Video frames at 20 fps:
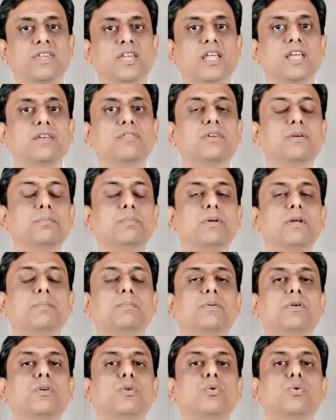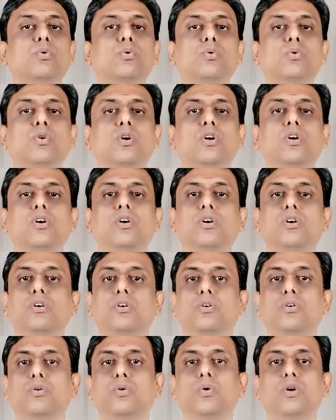Even people who
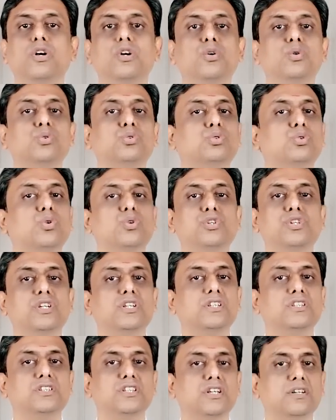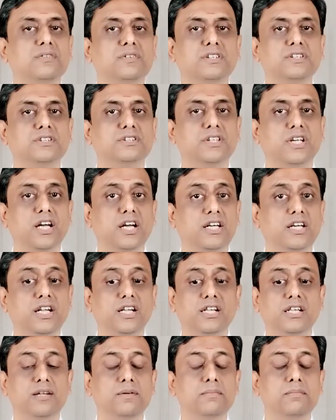go and do social service, I
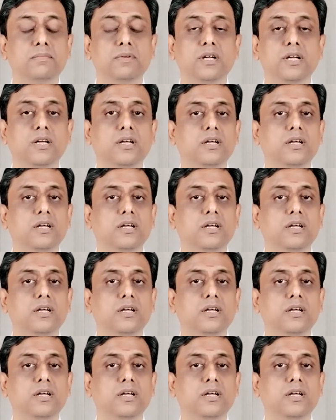tell them,